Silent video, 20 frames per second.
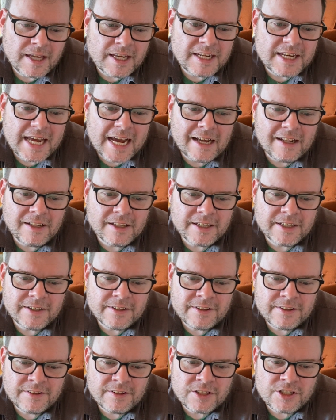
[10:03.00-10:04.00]

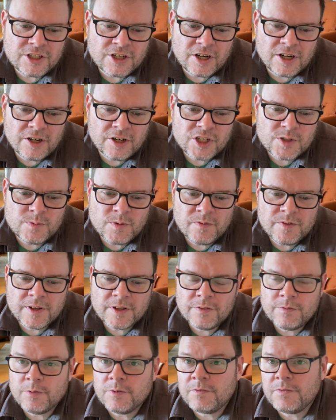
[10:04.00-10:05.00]
analogous to charge
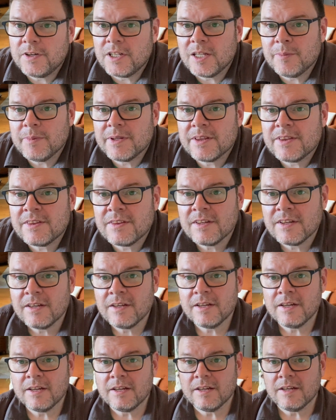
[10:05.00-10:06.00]
moving through filaments?
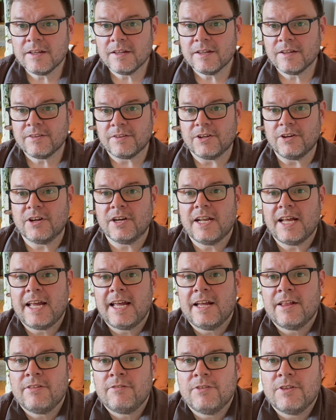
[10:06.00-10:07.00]
So you're going to
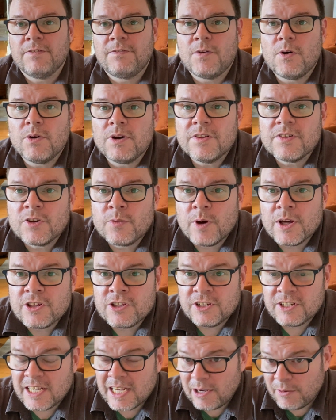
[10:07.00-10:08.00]
answer the focus
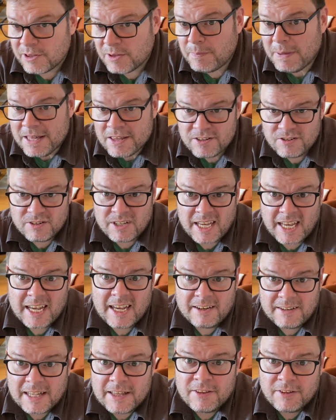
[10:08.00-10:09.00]
question now as best you
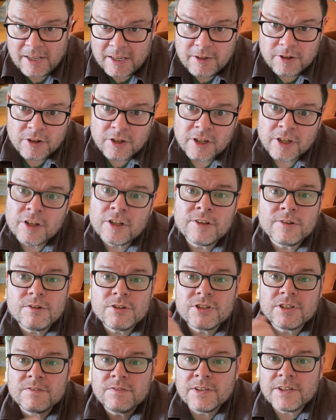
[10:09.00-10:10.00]
can. That's like your
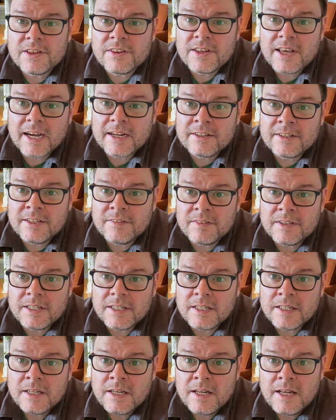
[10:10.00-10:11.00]
conclusion for this
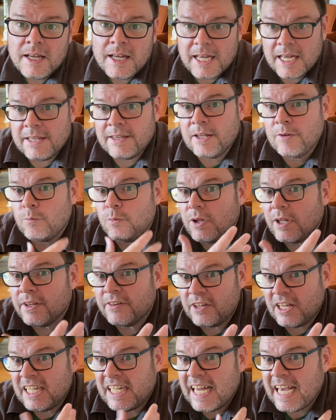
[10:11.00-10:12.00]
activity. And then we'll, as
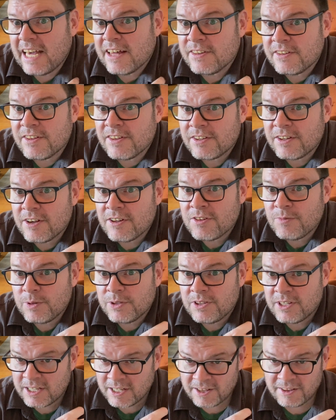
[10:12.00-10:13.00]
a class, discuss
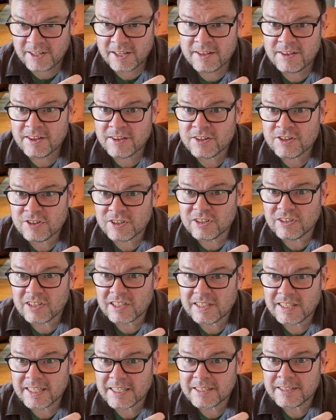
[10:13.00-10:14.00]
what the consensus should
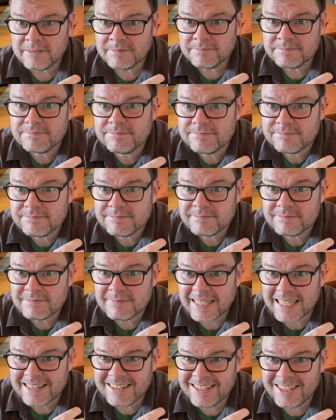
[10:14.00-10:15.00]
look like.
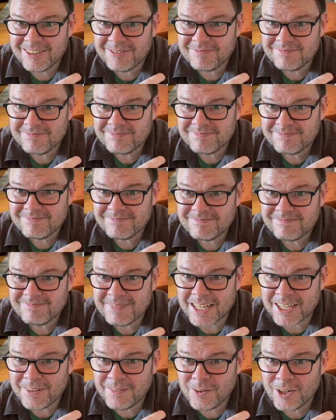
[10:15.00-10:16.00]
That's it.
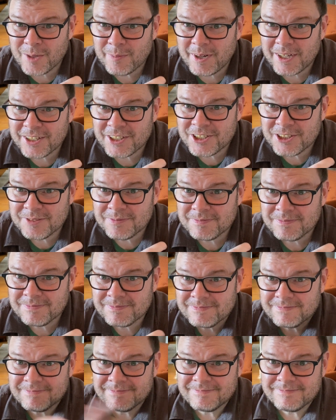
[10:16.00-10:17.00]
Thank you very much.
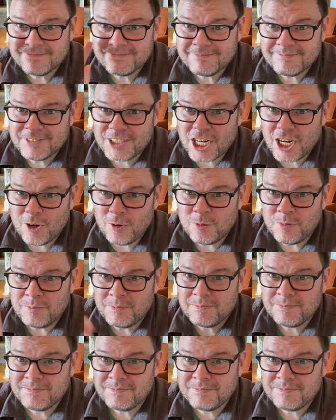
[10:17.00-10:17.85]
Ciao.